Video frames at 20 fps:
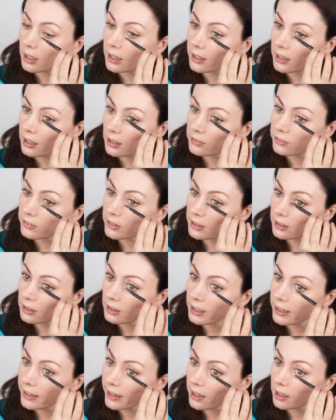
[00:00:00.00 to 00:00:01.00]
I have
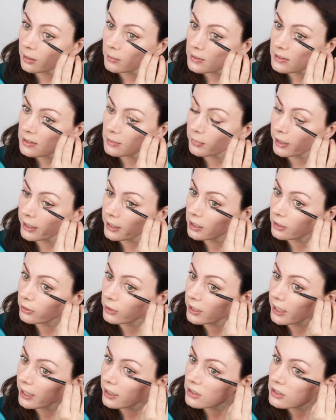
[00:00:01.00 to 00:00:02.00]
little gaps in my
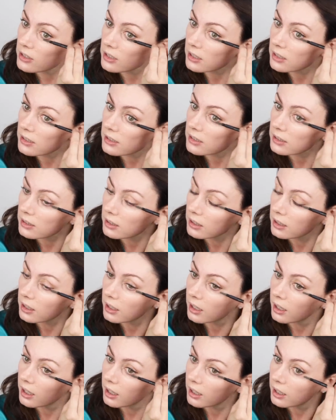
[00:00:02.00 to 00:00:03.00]
lower lashes,
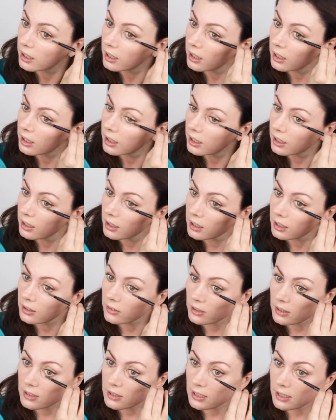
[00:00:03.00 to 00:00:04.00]

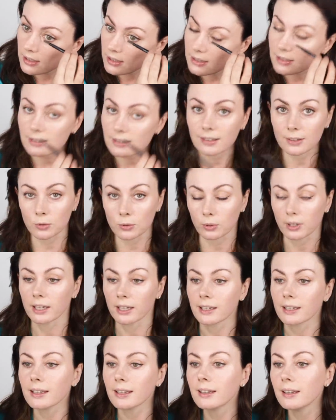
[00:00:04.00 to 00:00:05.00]
which is annoying.
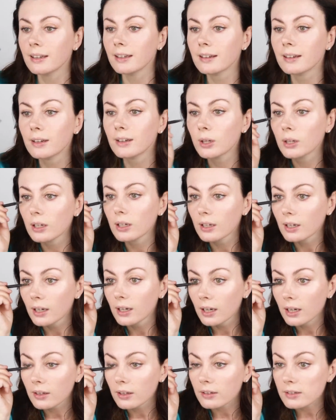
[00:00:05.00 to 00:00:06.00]

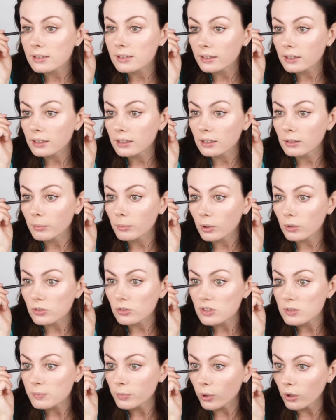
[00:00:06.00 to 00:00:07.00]
There's like a little
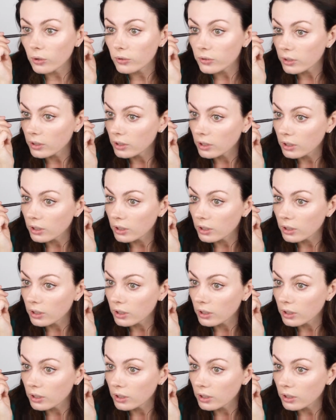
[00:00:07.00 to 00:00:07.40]
bald spot.